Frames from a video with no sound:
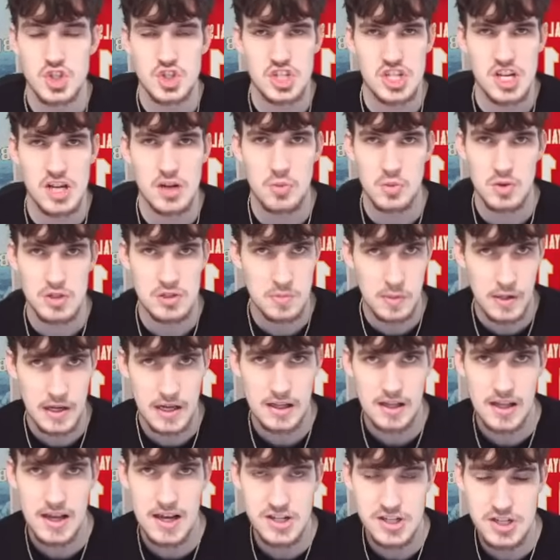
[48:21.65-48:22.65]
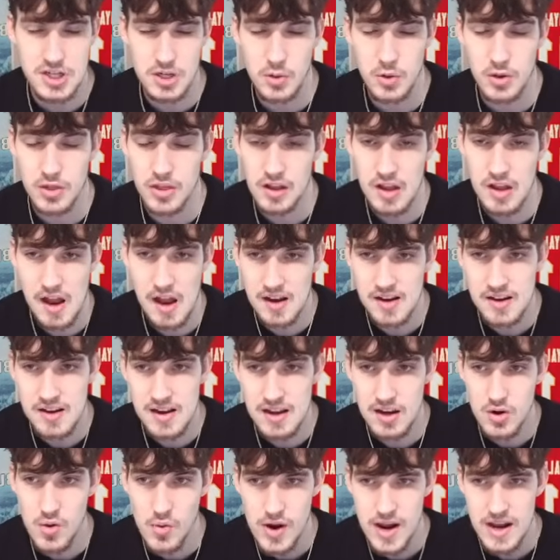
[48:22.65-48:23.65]
Chin was playing last year with a lot of
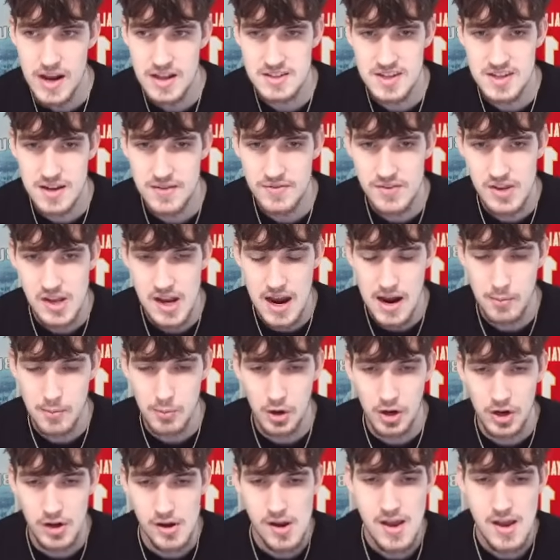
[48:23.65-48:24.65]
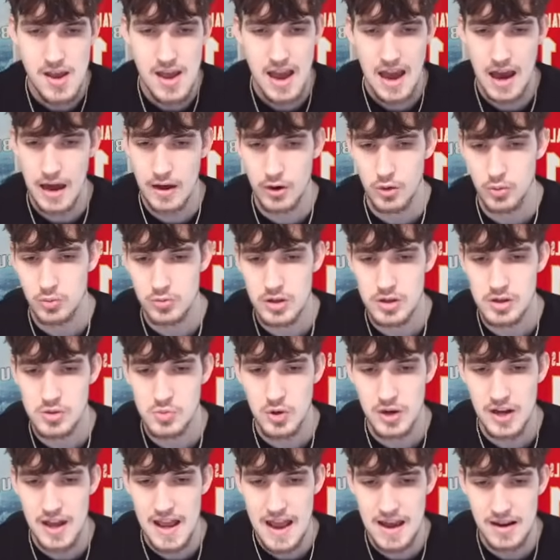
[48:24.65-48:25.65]
nickel and safety hybrid, I don't really
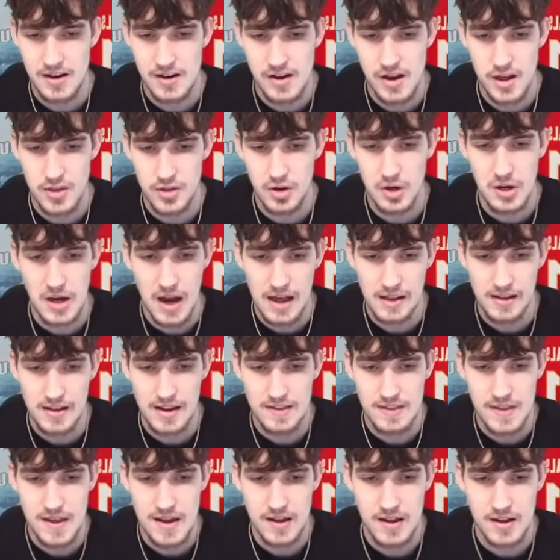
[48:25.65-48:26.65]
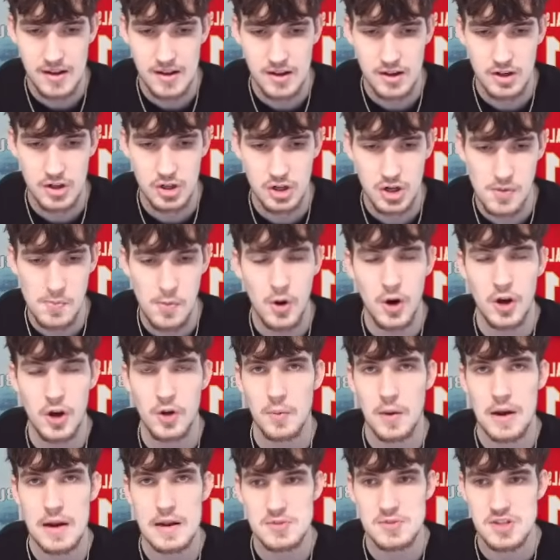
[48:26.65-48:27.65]
want to add another guy like that in
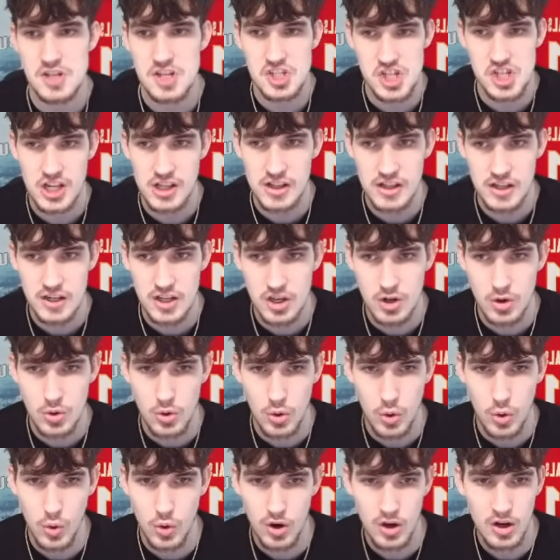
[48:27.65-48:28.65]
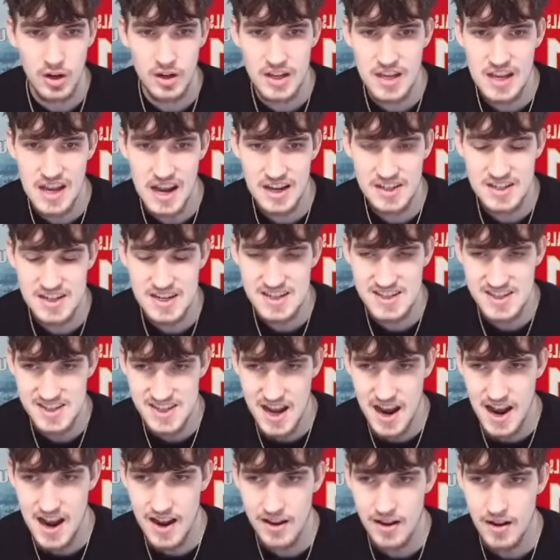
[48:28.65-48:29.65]
Kamari Ramsey, Jalen Kilgore, Keontae
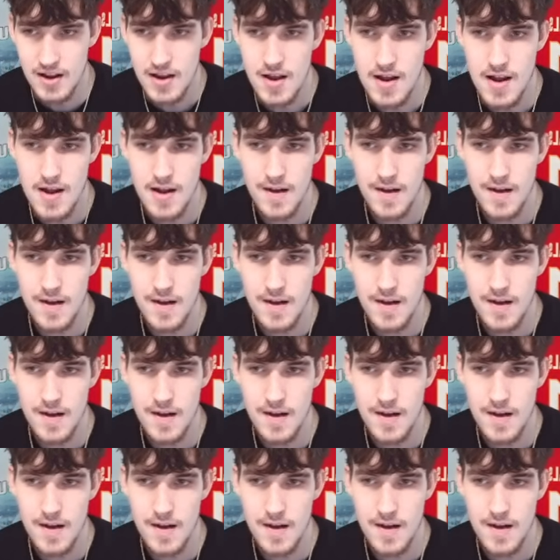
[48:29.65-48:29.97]
Scott.